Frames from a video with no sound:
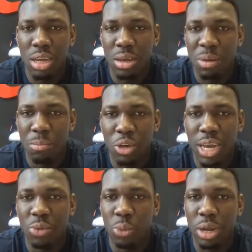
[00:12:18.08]
precise
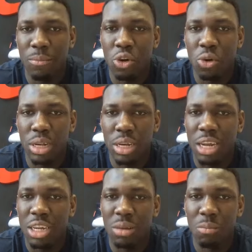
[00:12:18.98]
with what I'm doing and not
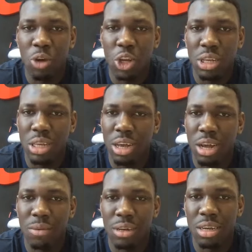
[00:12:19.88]
just rushing
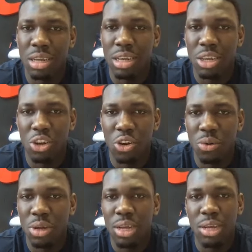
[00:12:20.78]
stuff and, you
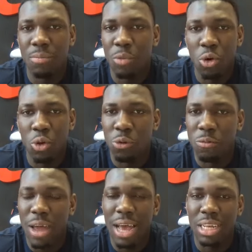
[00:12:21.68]
know, going too
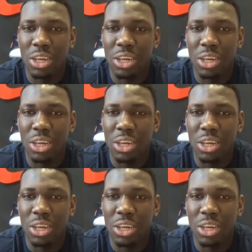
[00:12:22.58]
fast.